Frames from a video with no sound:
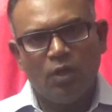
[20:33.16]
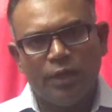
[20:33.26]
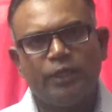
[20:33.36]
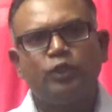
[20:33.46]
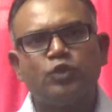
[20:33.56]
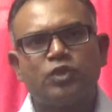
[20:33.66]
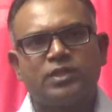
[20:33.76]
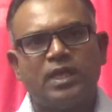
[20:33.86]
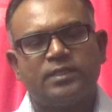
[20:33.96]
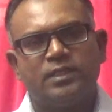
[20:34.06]
Hindu
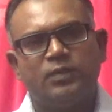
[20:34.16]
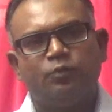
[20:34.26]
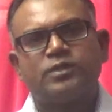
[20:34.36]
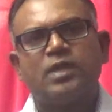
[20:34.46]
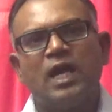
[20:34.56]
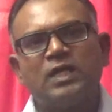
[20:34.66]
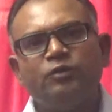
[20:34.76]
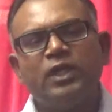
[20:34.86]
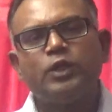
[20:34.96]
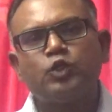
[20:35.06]
society was
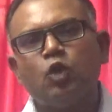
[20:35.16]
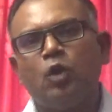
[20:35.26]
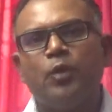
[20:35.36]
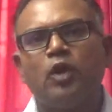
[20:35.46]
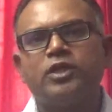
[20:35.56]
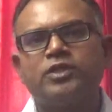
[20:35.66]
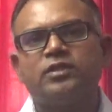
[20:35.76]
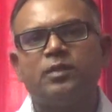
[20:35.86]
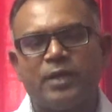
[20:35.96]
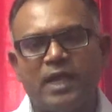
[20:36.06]
unwilling to abolish
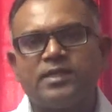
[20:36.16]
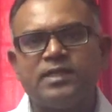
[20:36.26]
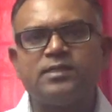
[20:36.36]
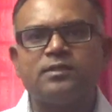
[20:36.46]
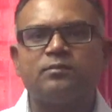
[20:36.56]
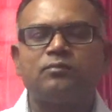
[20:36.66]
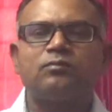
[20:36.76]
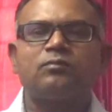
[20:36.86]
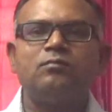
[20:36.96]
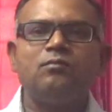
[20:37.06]
the practice,
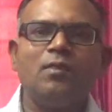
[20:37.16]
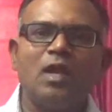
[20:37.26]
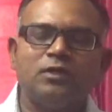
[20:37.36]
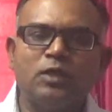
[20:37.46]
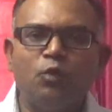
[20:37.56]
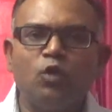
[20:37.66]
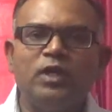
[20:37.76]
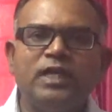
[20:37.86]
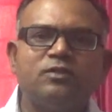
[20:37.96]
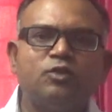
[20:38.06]
the
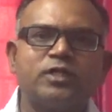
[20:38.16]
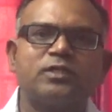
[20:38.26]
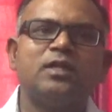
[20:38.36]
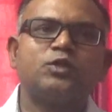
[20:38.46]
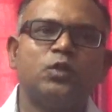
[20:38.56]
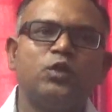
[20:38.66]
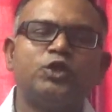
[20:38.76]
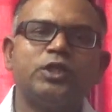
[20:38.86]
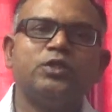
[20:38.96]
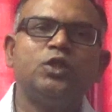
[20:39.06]
only rational
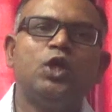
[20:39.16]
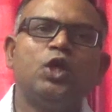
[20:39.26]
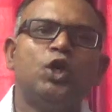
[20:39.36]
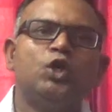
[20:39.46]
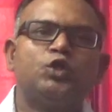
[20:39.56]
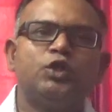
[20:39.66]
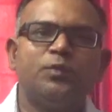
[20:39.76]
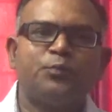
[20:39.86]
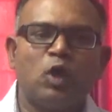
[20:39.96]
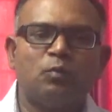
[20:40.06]
solution to
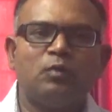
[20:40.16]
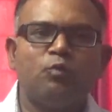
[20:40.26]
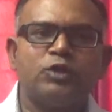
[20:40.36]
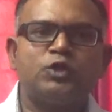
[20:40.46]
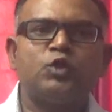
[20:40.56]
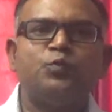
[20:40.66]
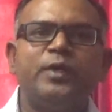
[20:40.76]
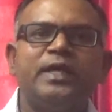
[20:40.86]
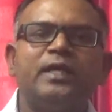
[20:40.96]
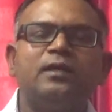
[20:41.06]
the problem was to
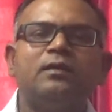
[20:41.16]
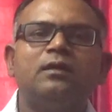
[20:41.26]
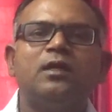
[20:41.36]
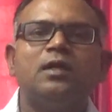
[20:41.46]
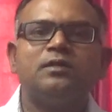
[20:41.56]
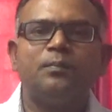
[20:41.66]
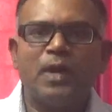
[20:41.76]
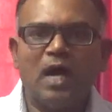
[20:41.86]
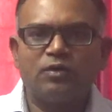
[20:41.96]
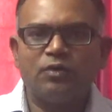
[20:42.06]
bring in the
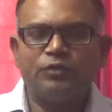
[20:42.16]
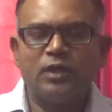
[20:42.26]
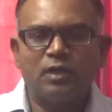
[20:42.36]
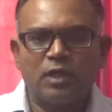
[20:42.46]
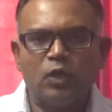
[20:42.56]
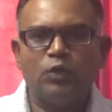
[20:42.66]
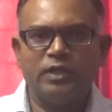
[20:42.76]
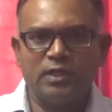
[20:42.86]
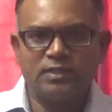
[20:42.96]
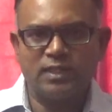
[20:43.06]
power of the
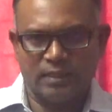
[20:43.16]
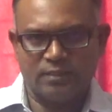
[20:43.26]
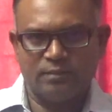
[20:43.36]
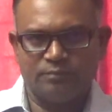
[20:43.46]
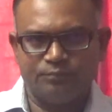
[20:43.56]
colonial state.